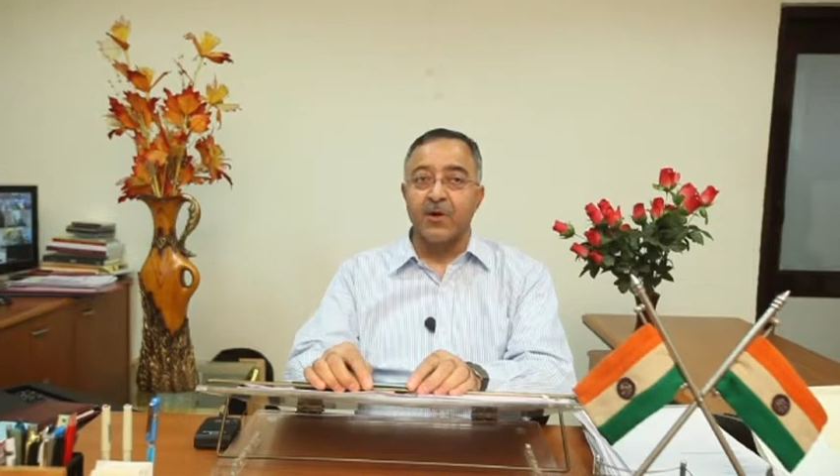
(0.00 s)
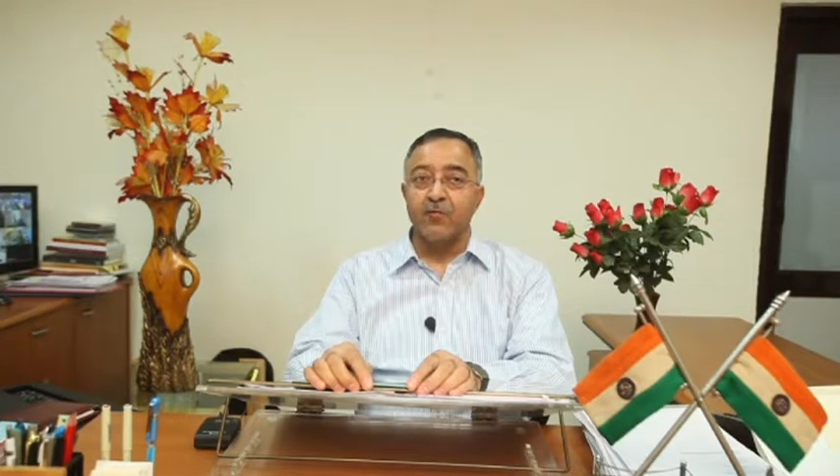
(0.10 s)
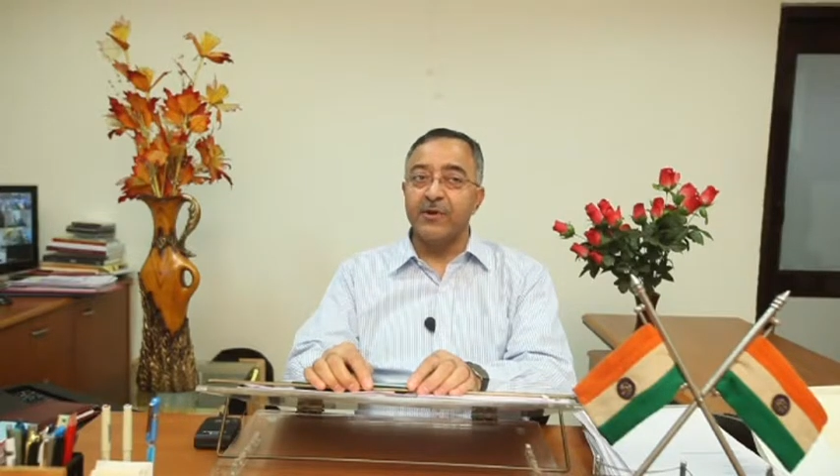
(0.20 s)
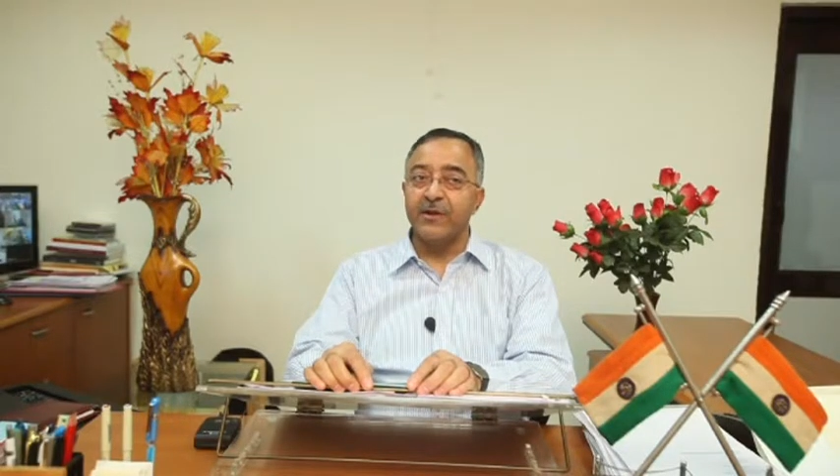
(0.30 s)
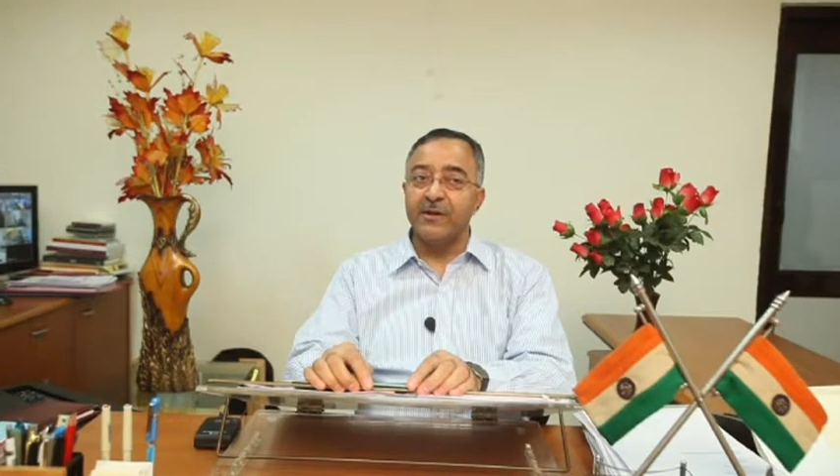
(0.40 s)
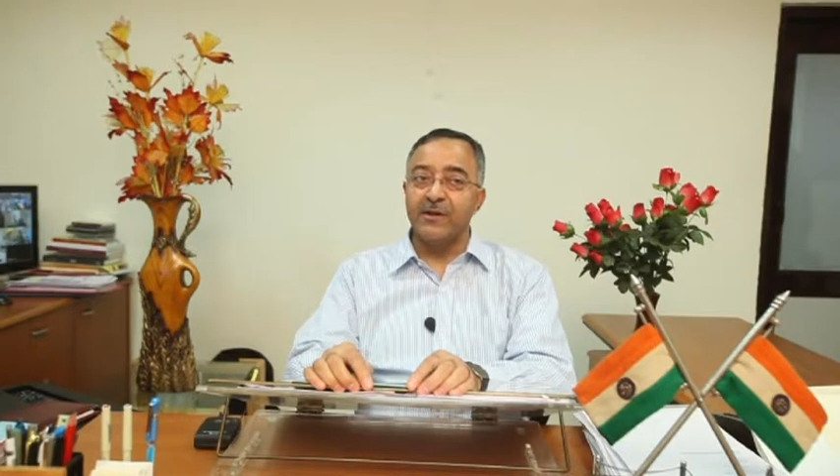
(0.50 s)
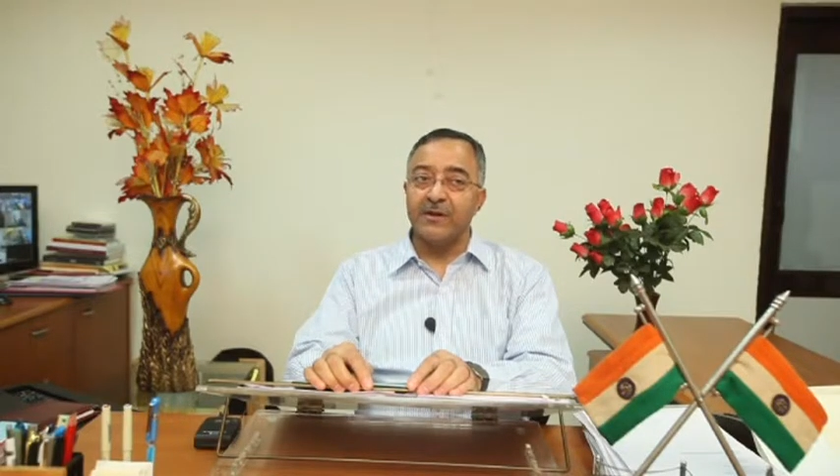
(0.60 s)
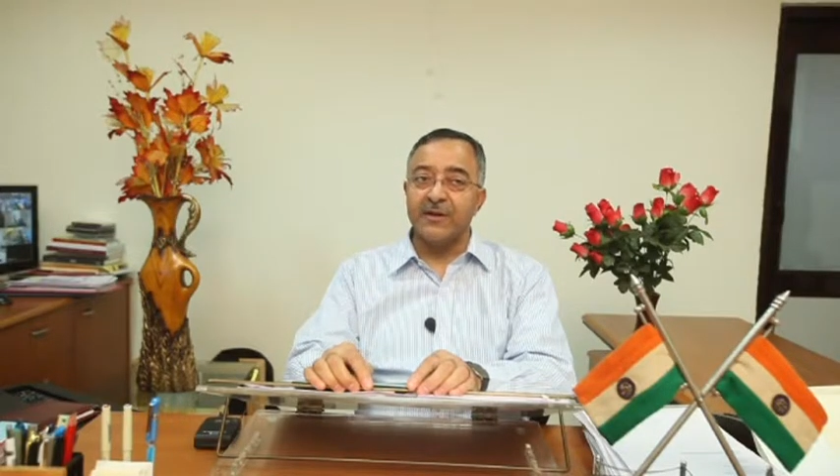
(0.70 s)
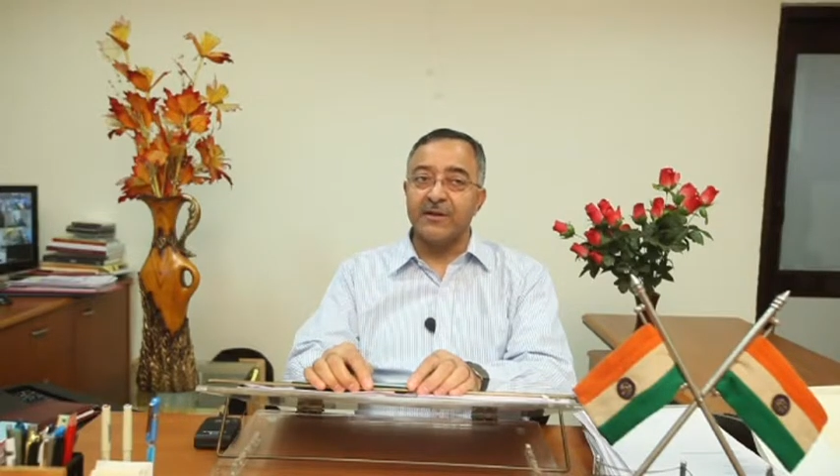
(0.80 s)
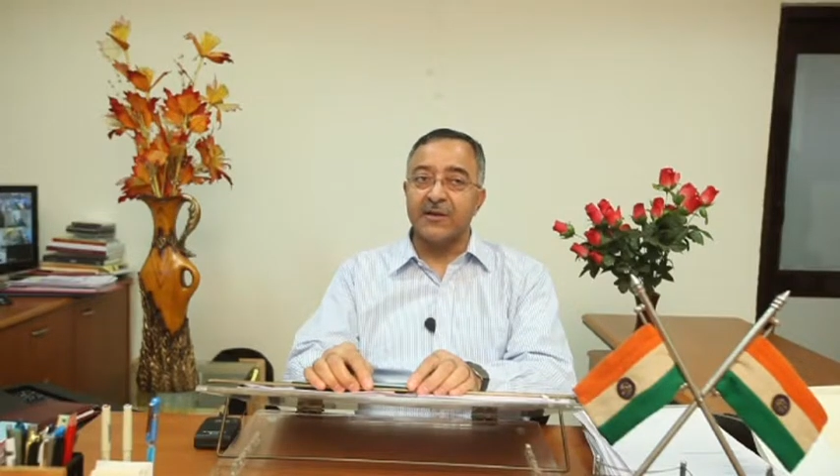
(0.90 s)
We
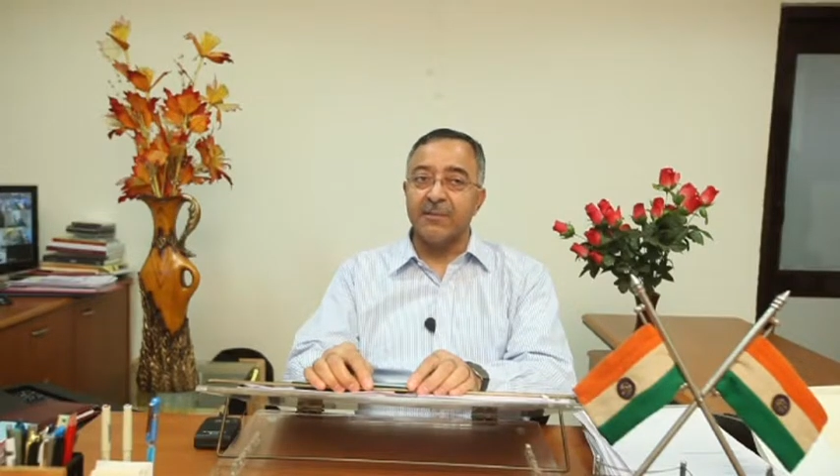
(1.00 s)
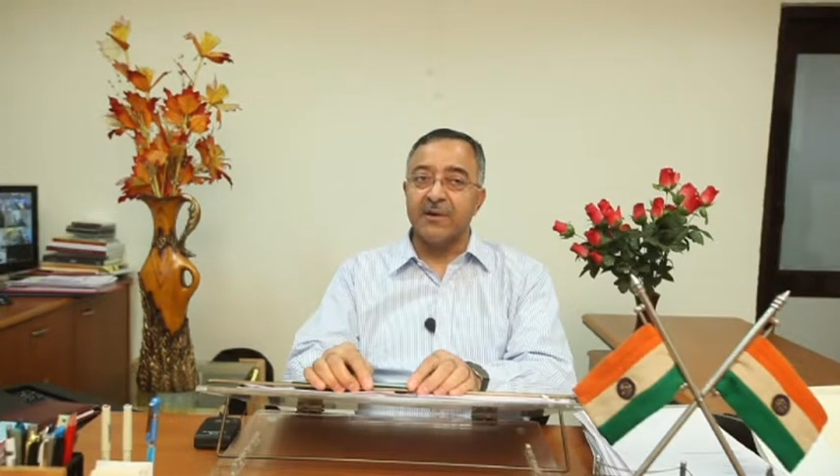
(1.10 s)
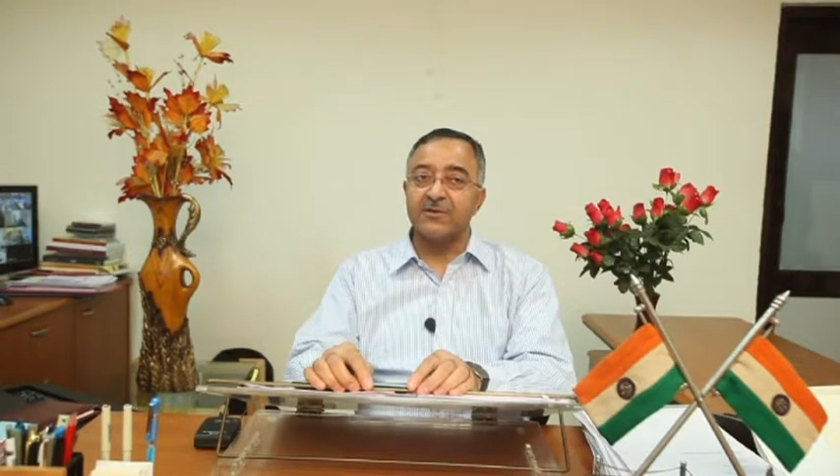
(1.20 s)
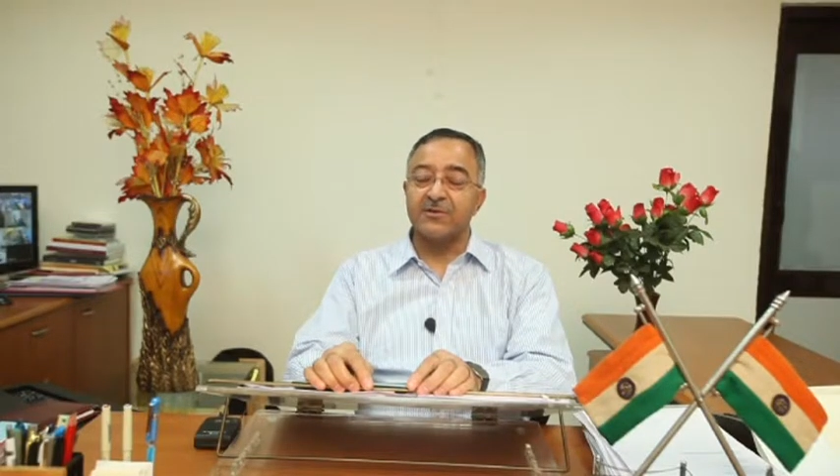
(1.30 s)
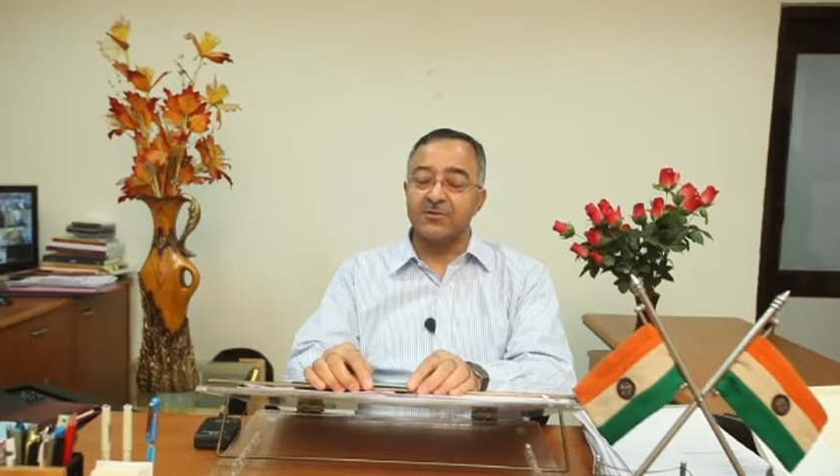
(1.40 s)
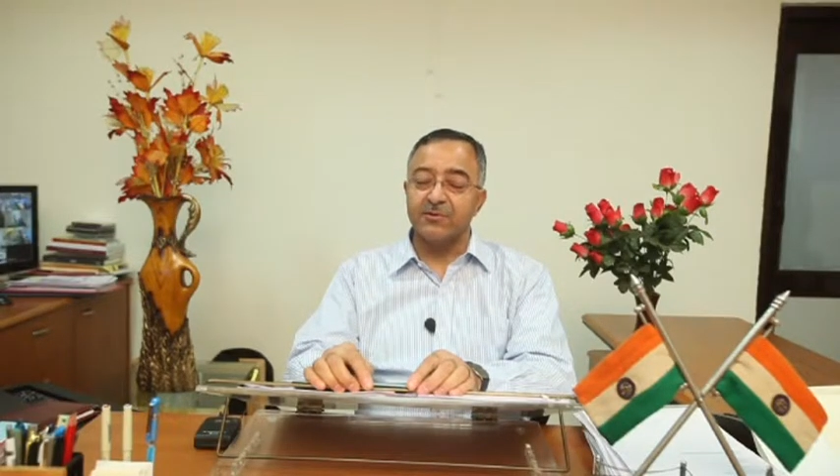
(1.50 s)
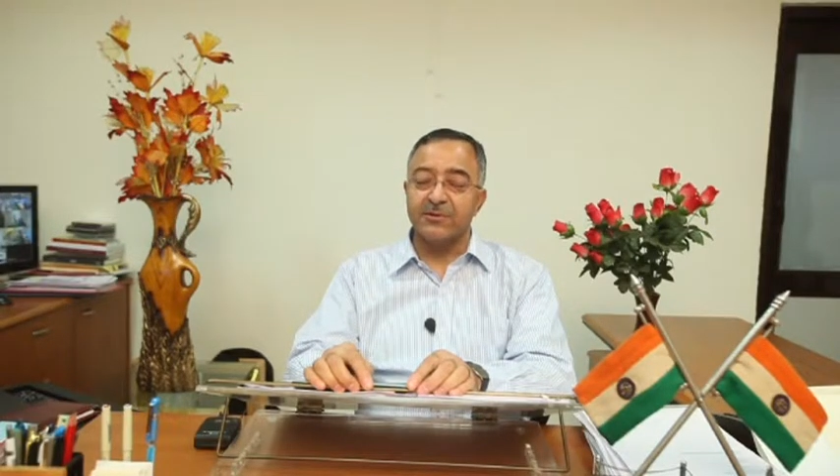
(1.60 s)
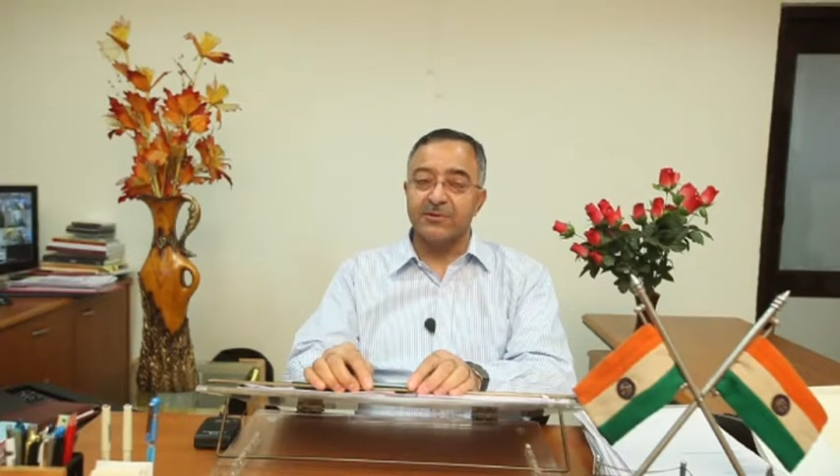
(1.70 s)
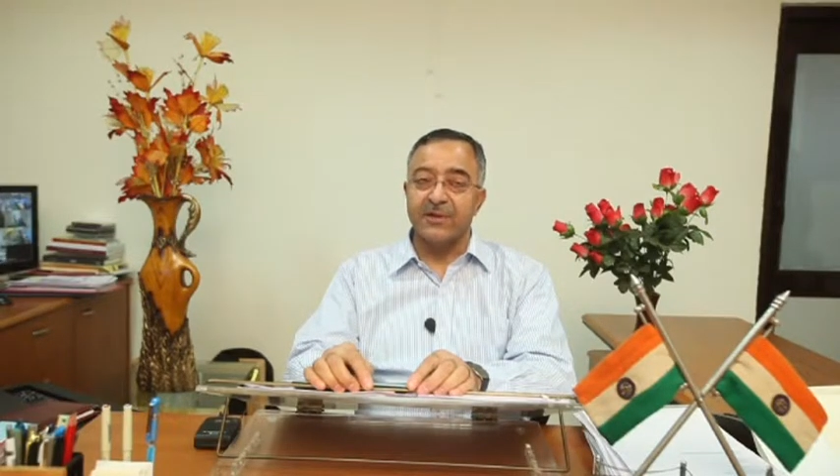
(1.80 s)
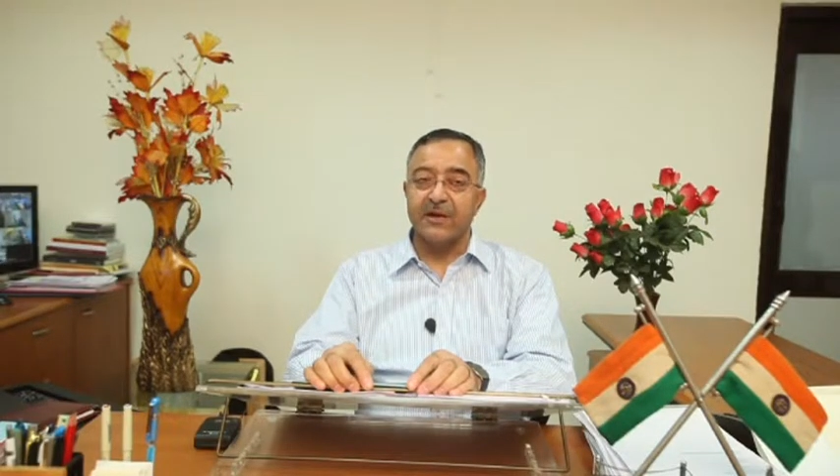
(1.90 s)
inculcate among
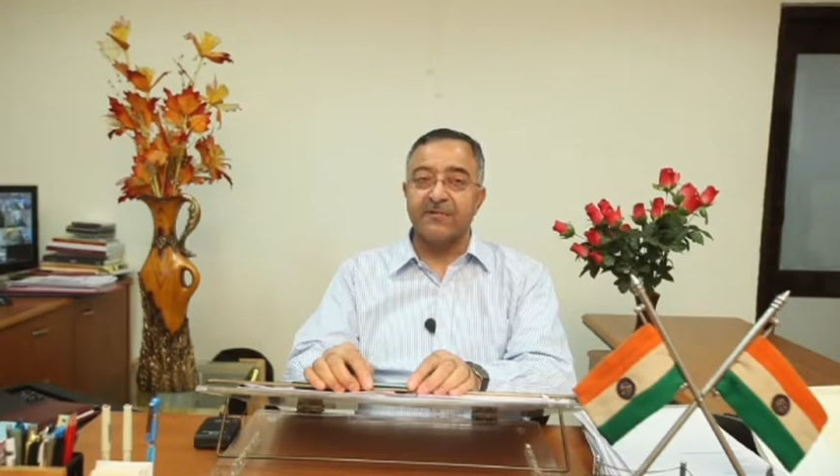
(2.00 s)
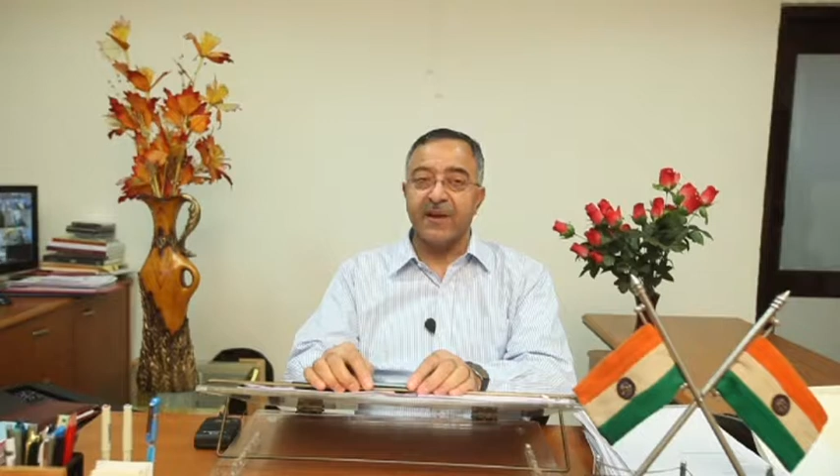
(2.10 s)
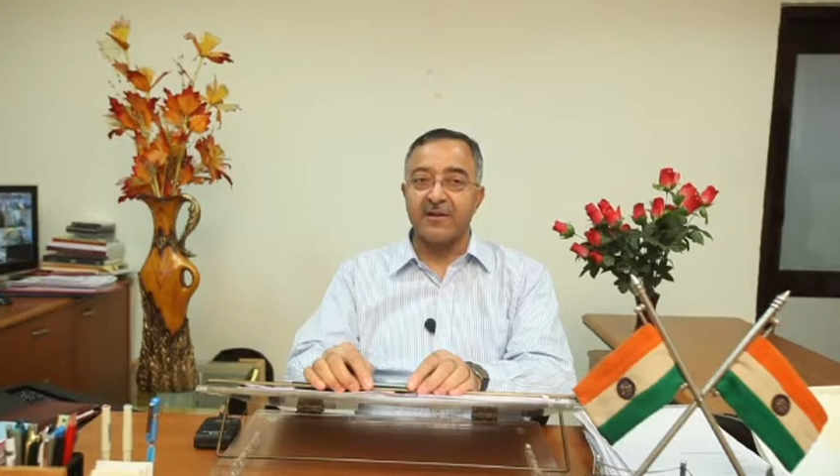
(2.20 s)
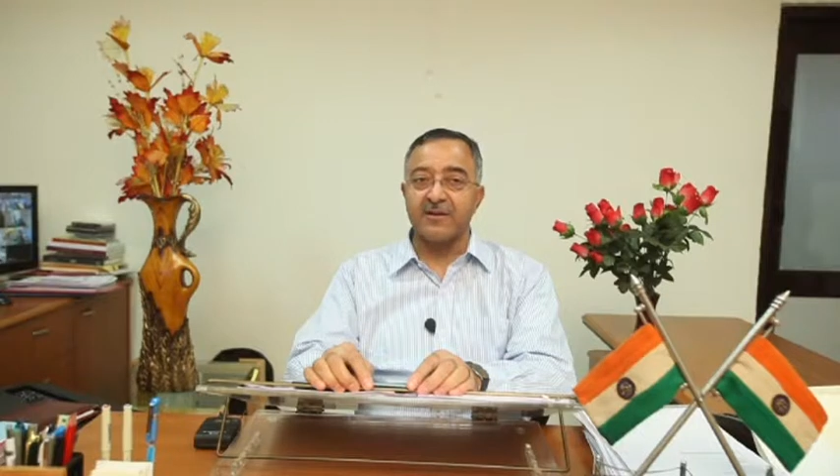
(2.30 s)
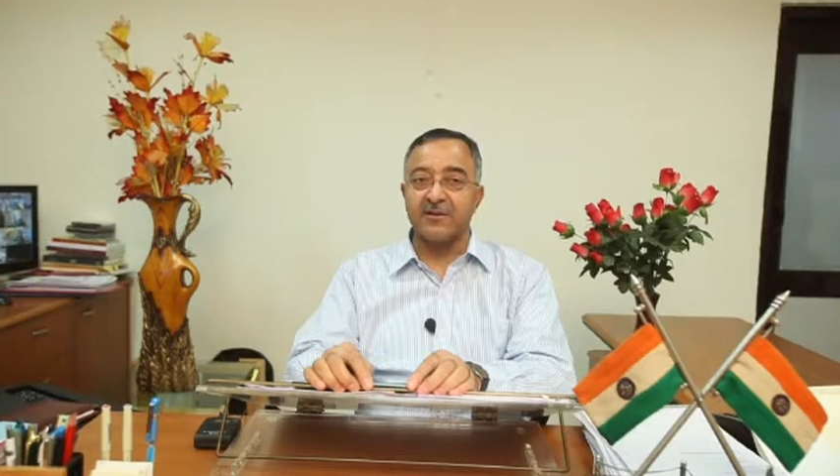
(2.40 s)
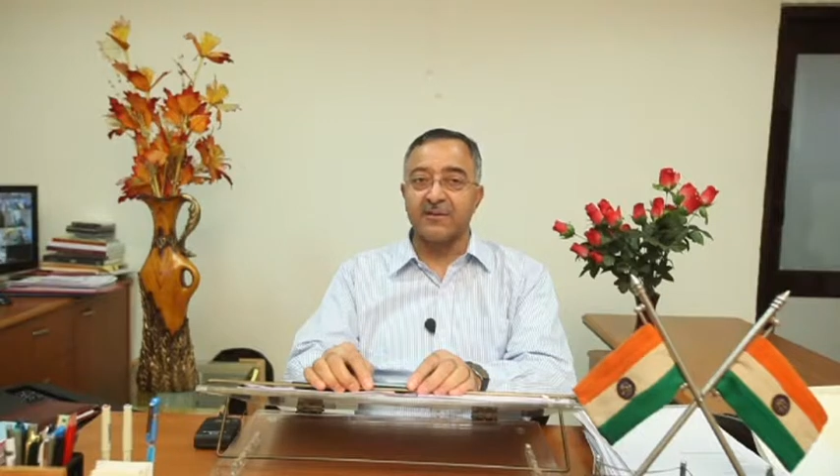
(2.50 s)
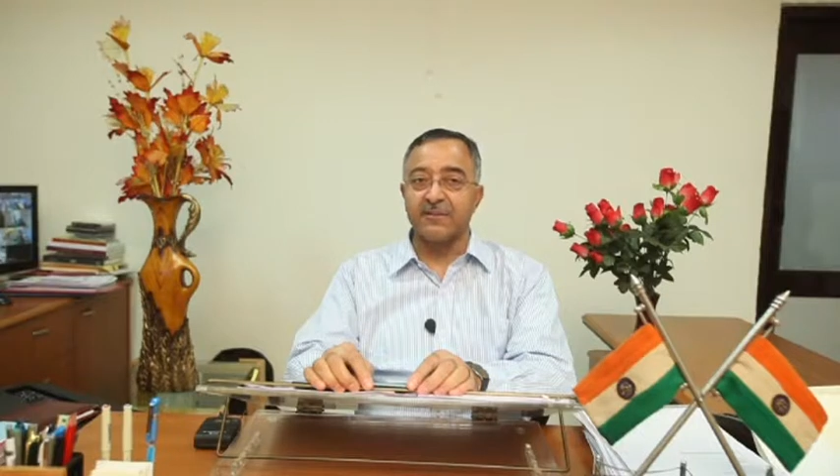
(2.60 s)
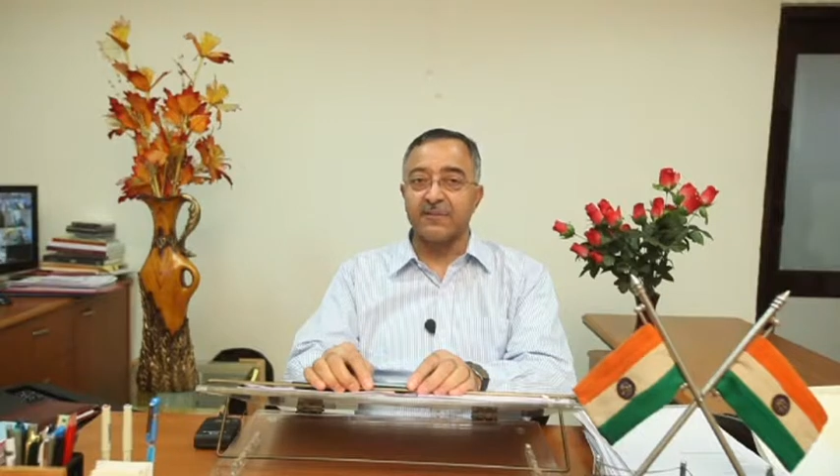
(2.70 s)
students and faculty